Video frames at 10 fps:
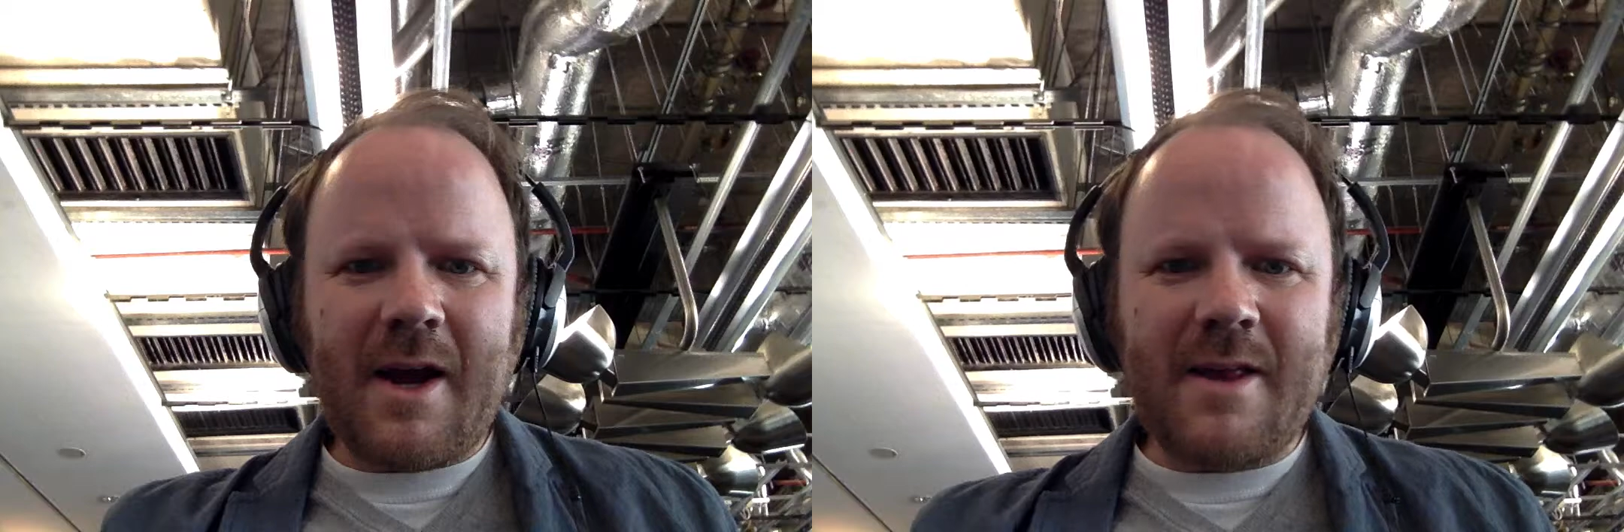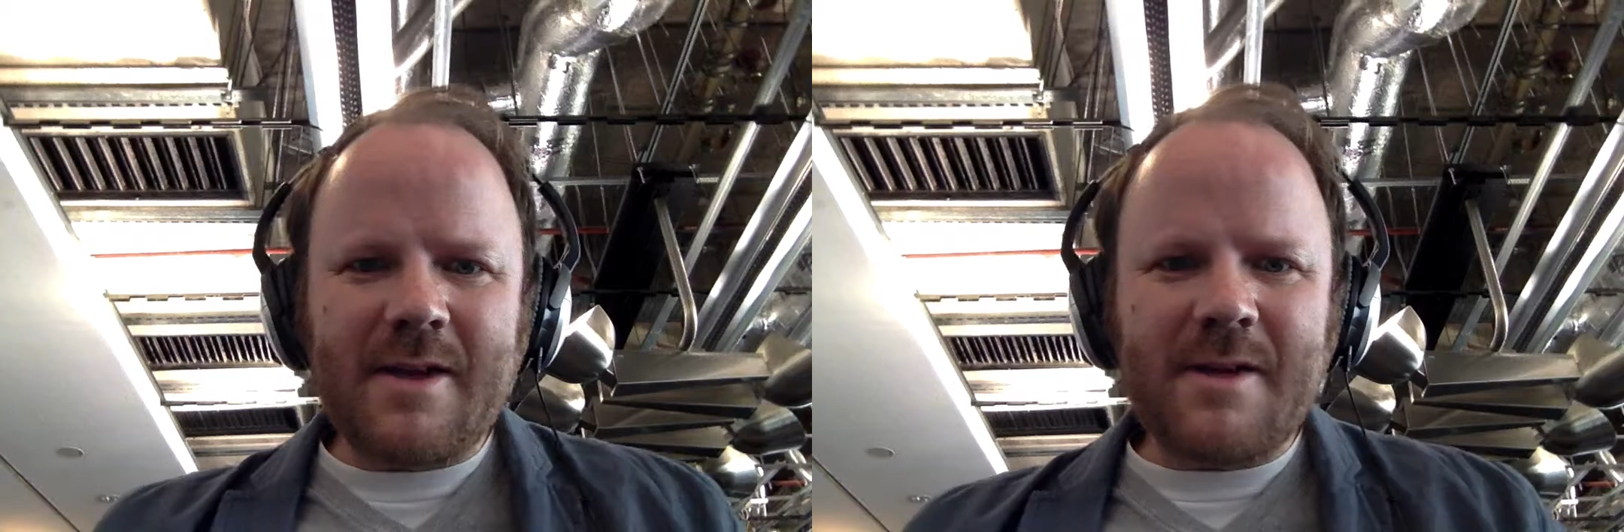
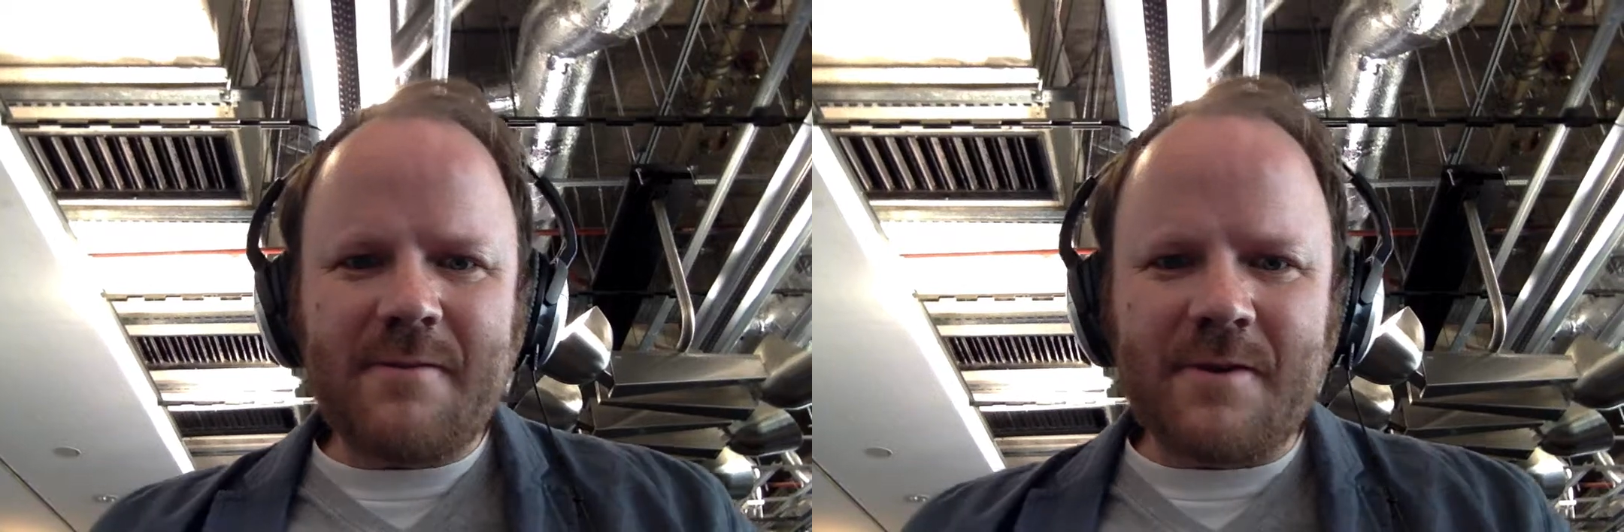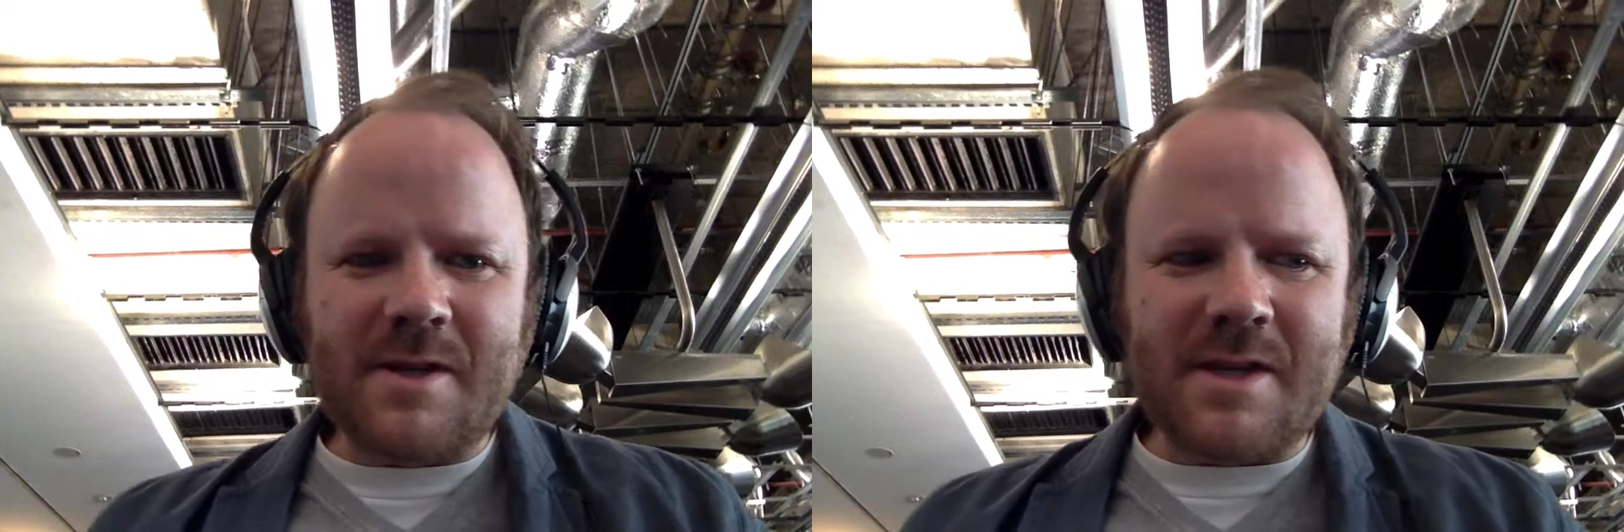And the
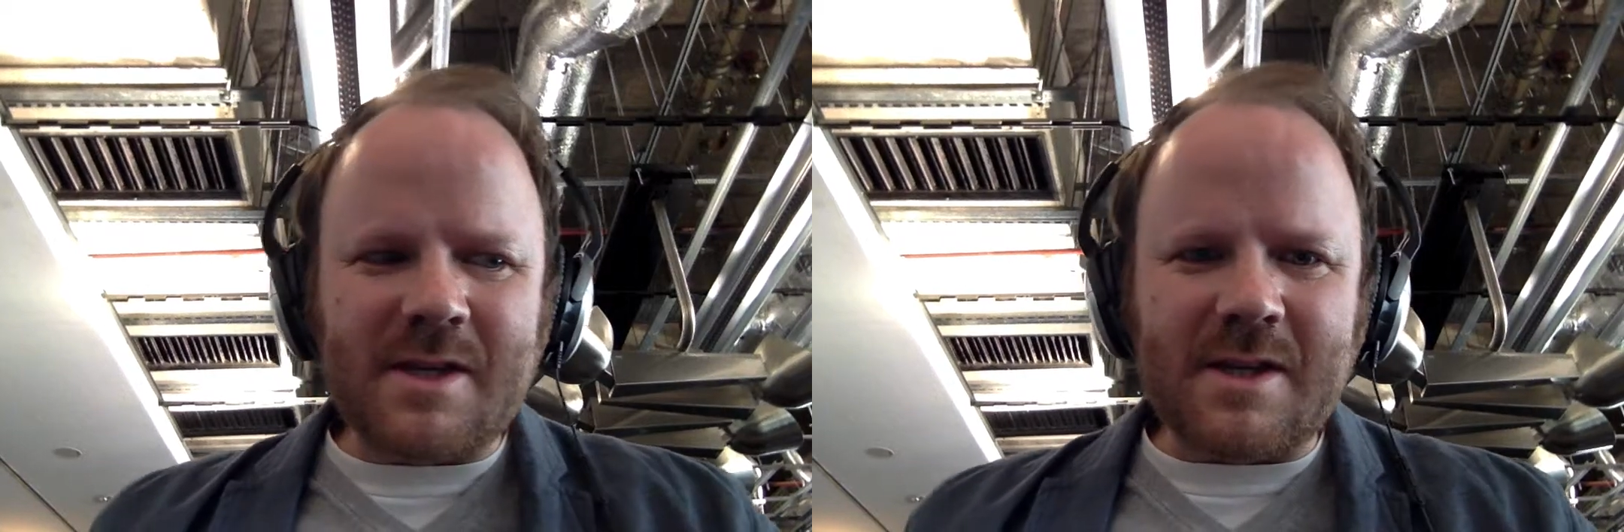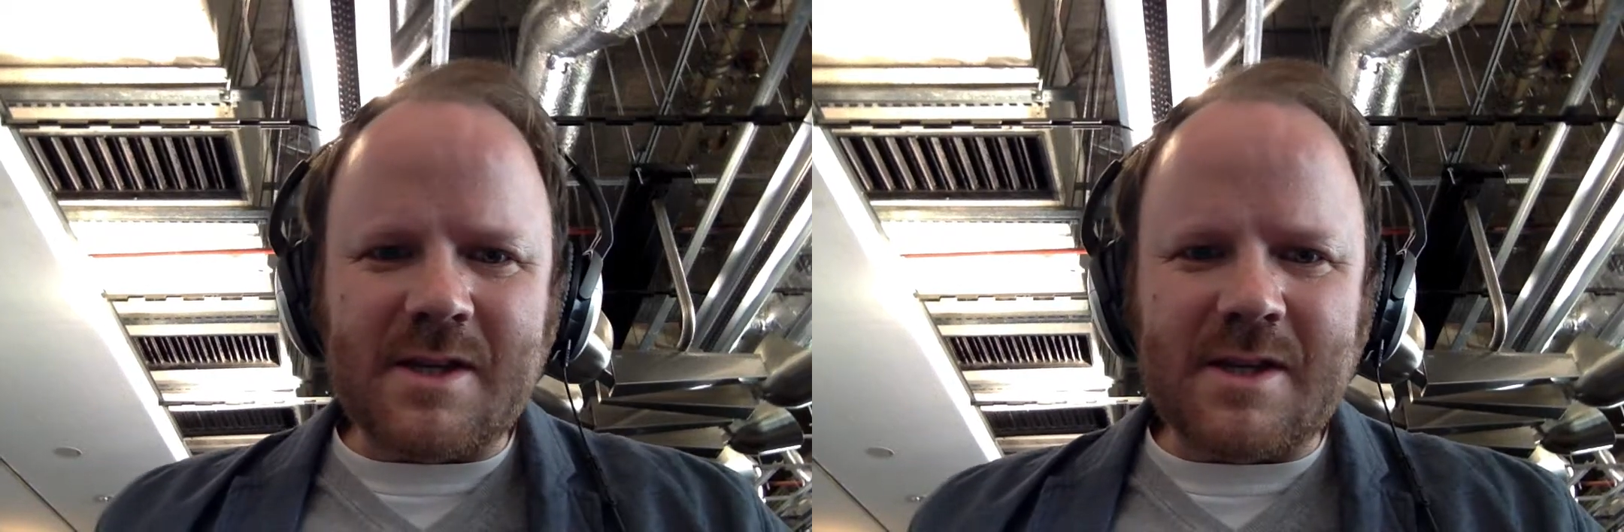difference
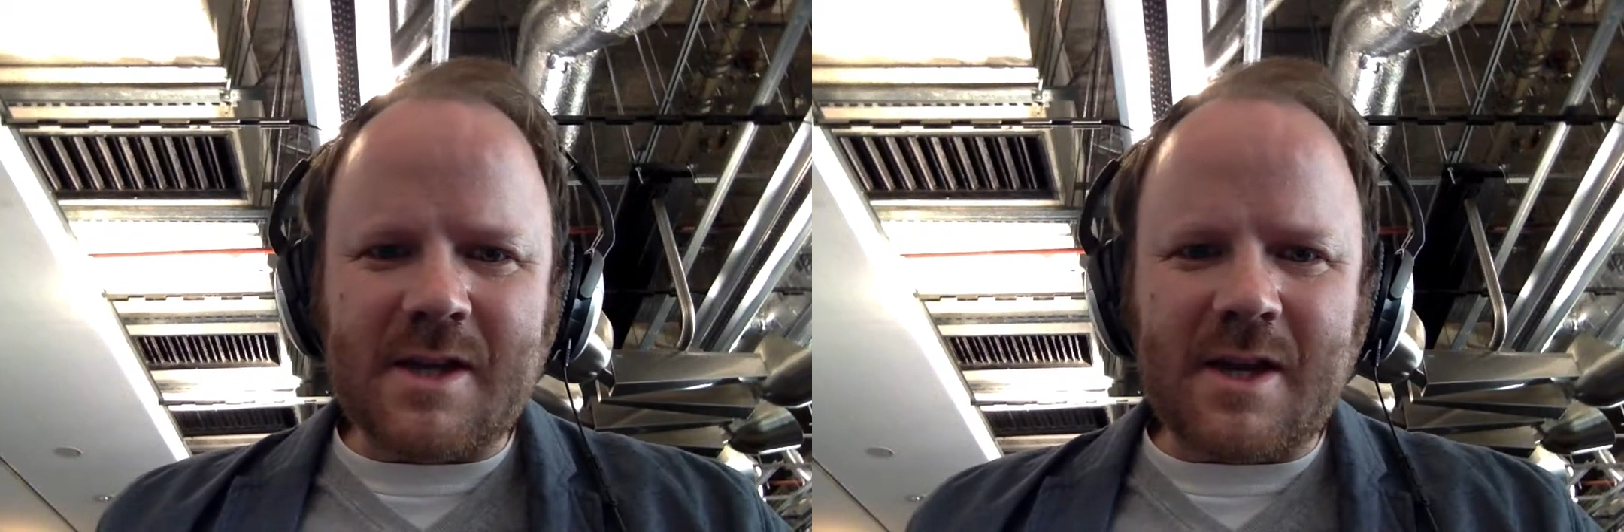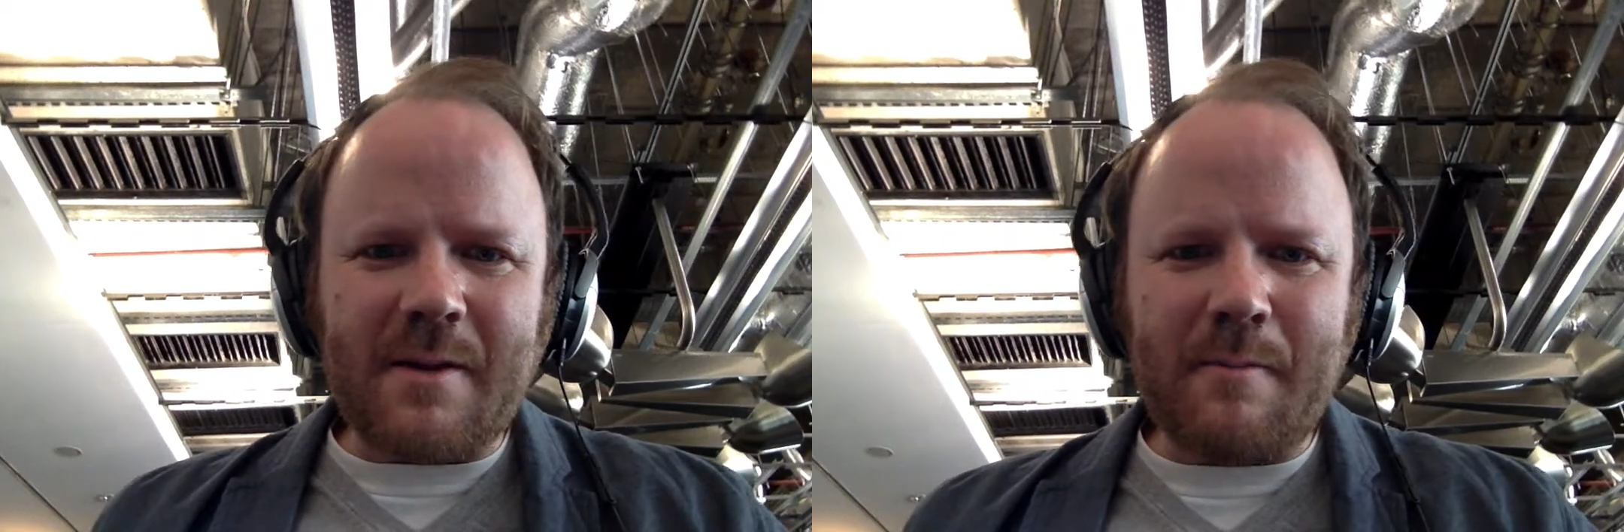is
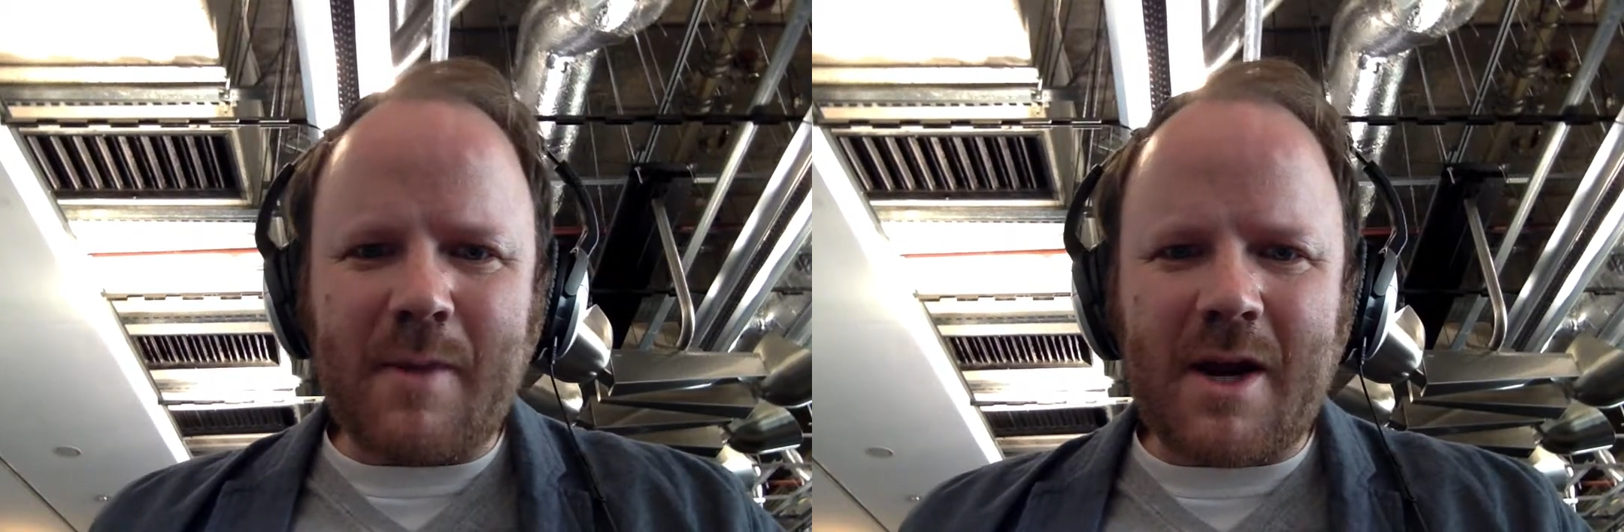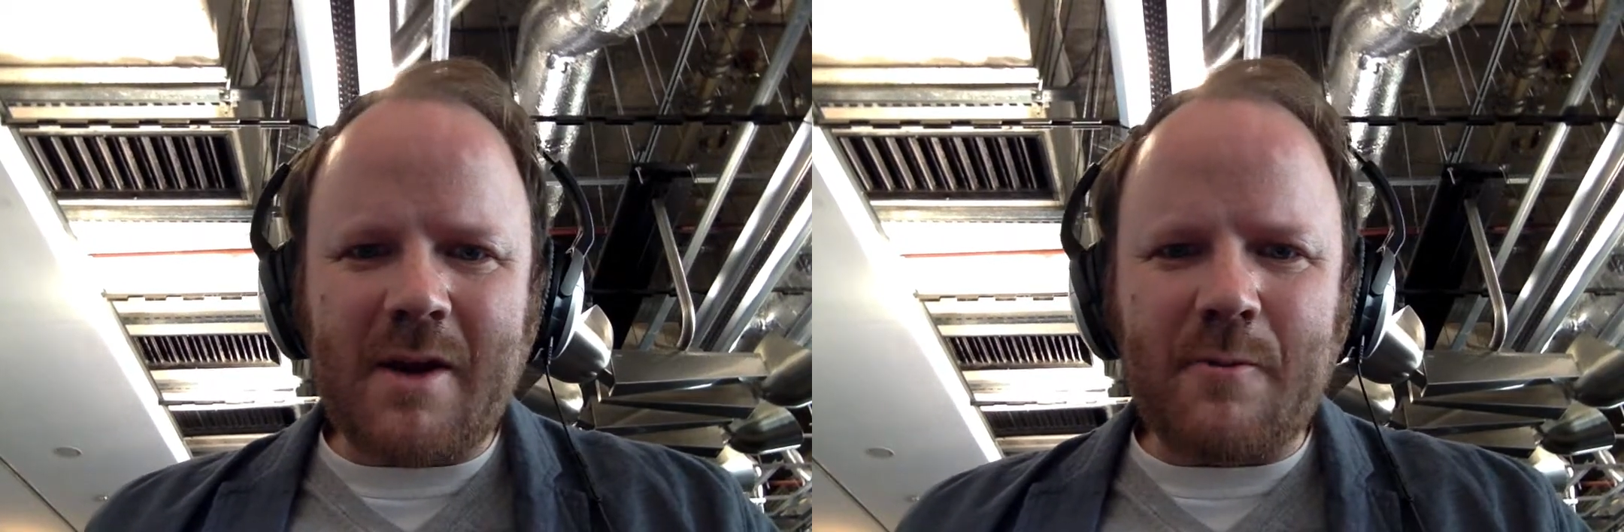that
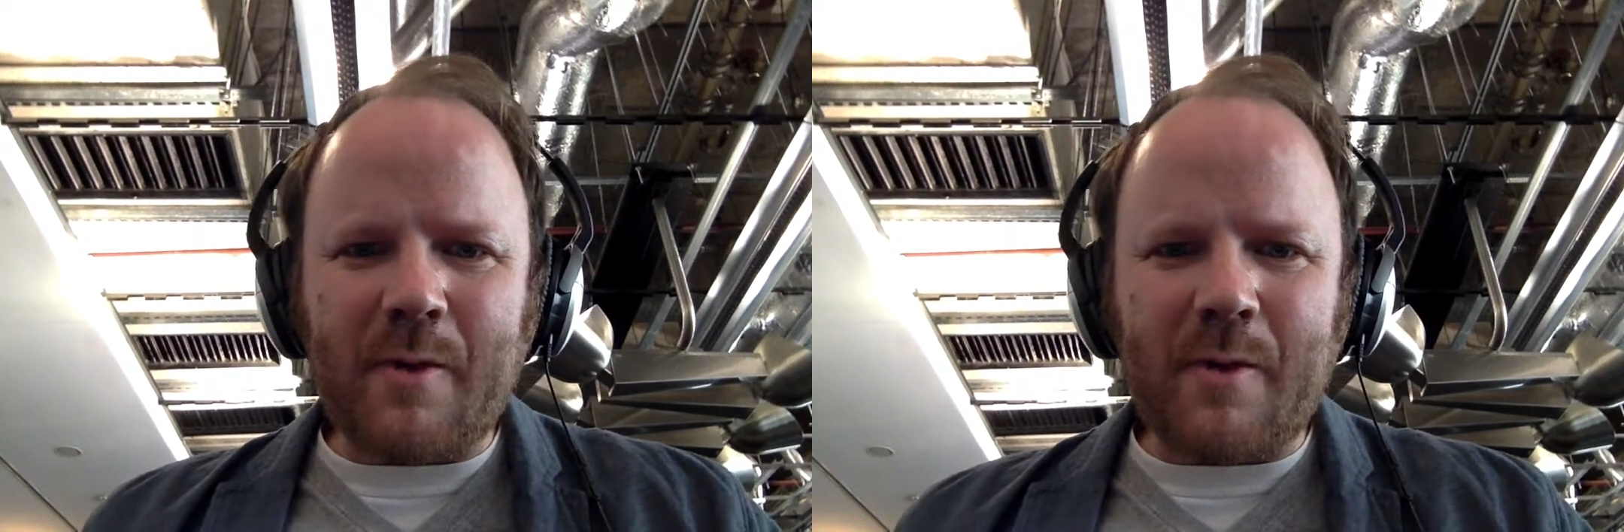many